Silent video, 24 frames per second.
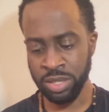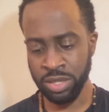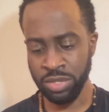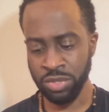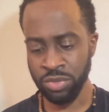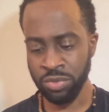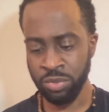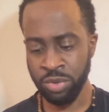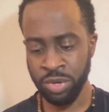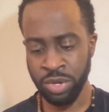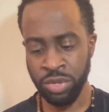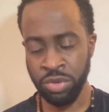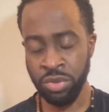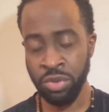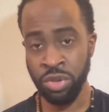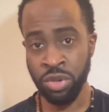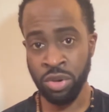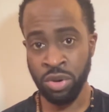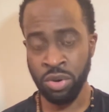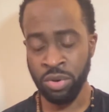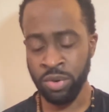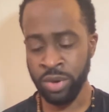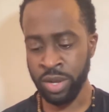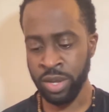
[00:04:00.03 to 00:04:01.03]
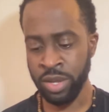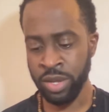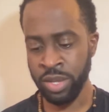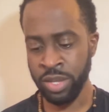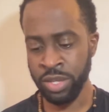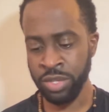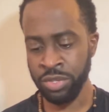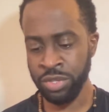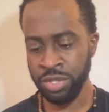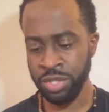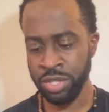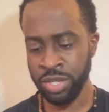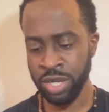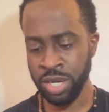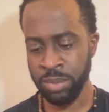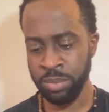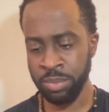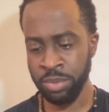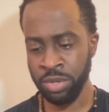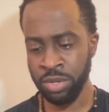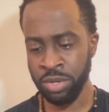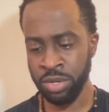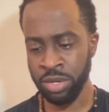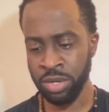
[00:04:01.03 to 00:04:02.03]
is where you go out and you shop
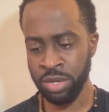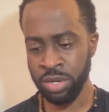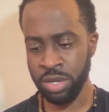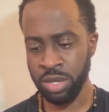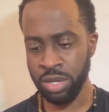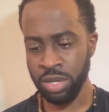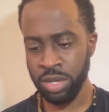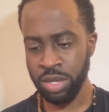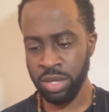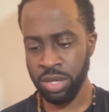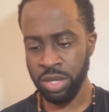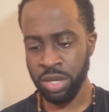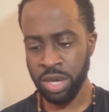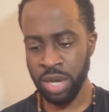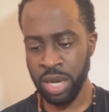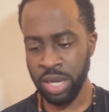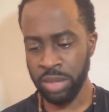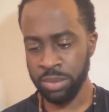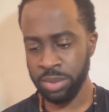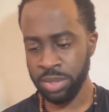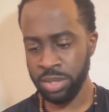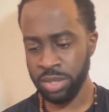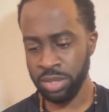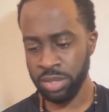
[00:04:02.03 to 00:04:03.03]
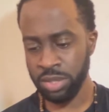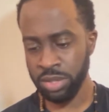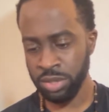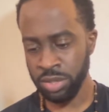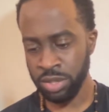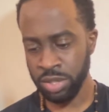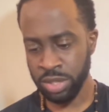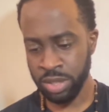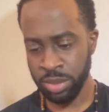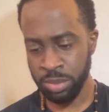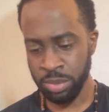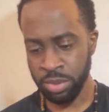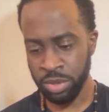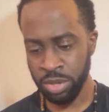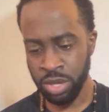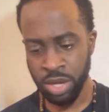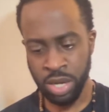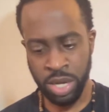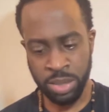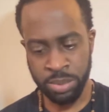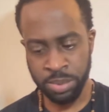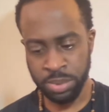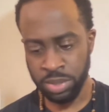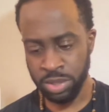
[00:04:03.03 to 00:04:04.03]
your options. You shop all your
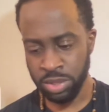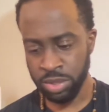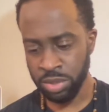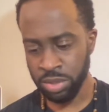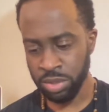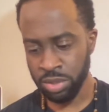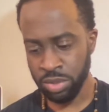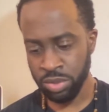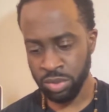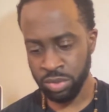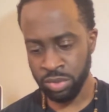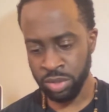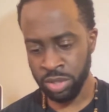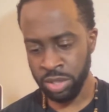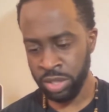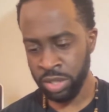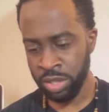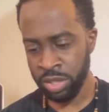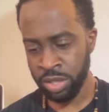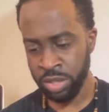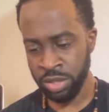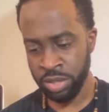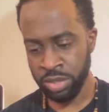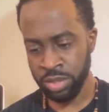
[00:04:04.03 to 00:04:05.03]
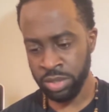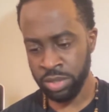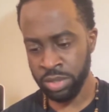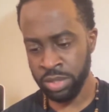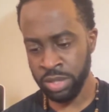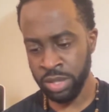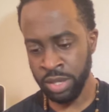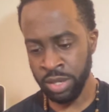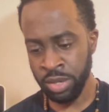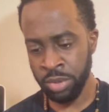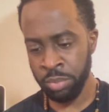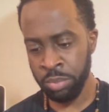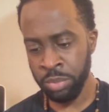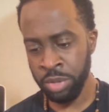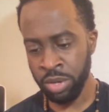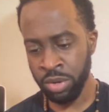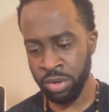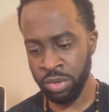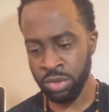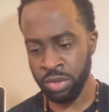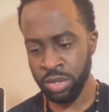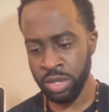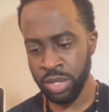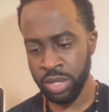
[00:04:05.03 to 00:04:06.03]
options through here. It is in the
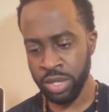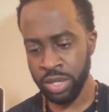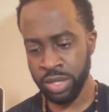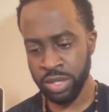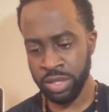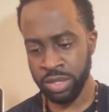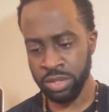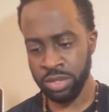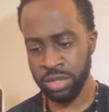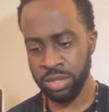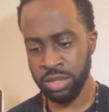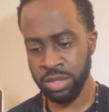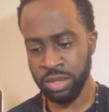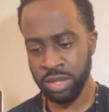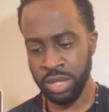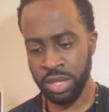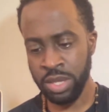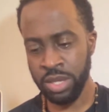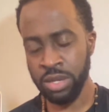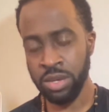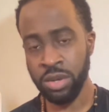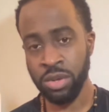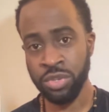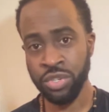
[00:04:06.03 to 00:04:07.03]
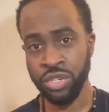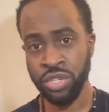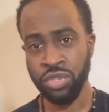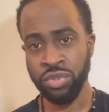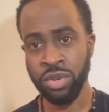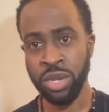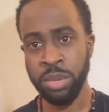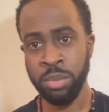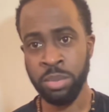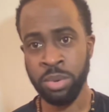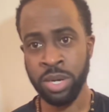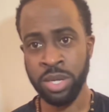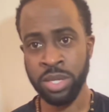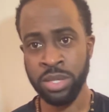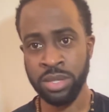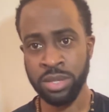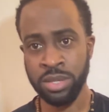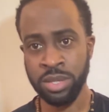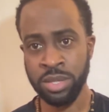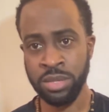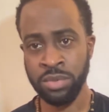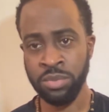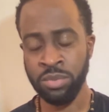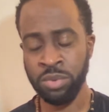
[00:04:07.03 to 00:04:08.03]
middle is a thing called strike price.
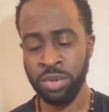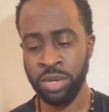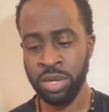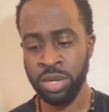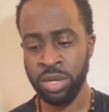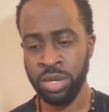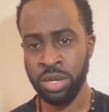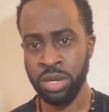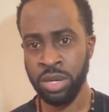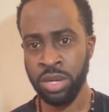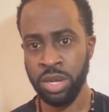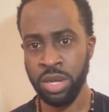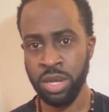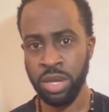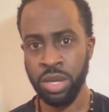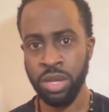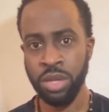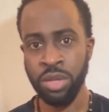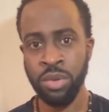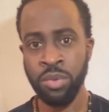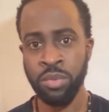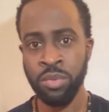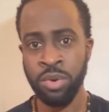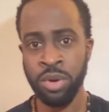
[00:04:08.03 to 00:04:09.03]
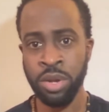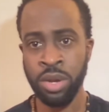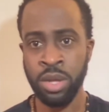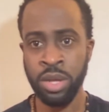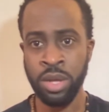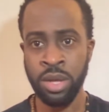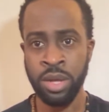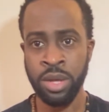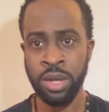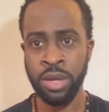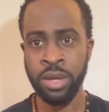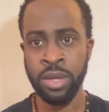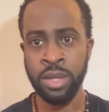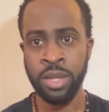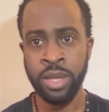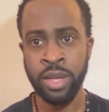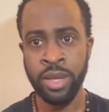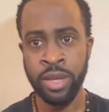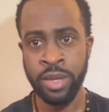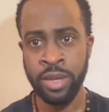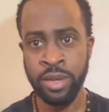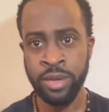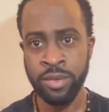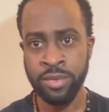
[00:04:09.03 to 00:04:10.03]
That's where you want to
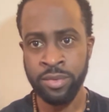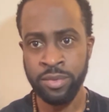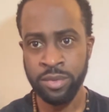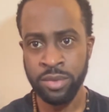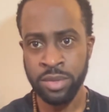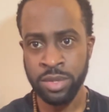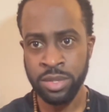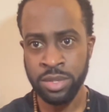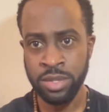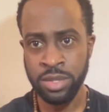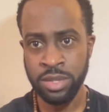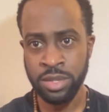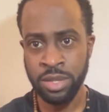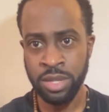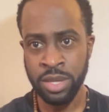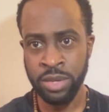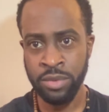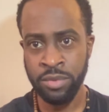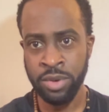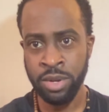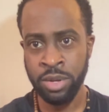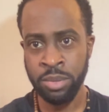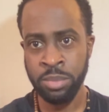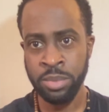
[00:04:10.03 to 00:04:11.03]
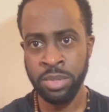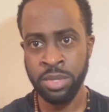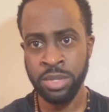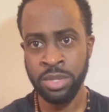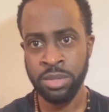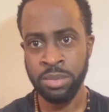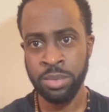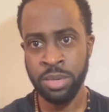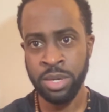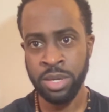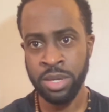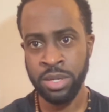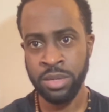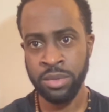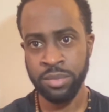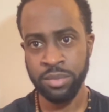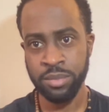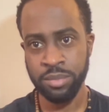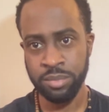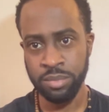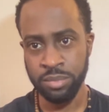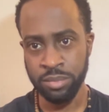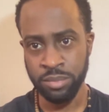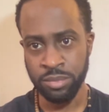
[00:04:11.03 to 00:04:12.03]
have, let's see, like right up in this spot,
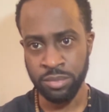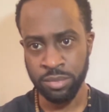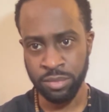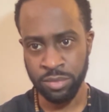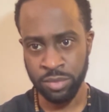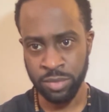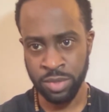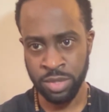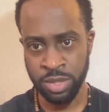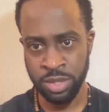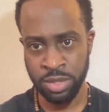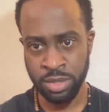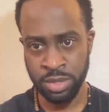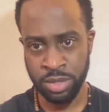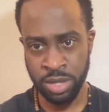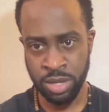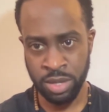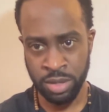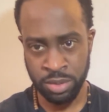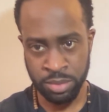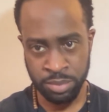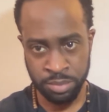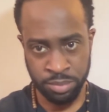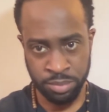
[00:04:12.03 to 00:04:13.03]
in this column,